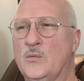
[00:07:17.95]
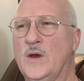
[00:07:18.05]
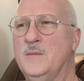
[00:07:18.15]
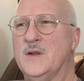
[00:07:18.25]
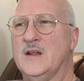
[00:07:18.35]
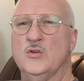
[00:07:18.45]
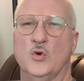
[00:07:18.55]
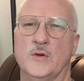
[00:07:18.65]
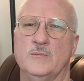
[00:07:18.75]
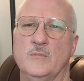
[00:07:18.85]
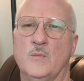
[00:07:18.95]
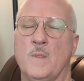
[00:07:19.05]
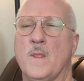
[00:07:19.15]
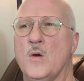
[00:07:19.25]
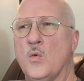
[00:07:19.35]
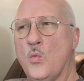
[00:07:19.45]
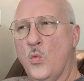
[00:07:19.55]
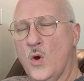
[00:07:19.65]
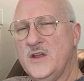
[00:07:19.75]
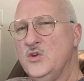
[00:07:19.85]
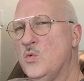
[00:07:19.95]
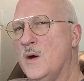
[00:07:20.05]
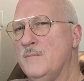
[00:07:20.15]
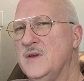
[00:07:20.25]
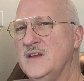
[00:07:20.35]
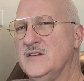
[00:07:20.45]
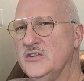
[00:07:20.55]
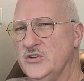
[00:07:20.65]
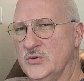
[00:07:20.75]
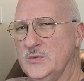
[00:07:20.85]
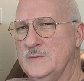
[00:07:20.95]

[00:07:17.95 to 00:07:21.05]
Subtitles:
wait a minute, Lord, what do you want me to do?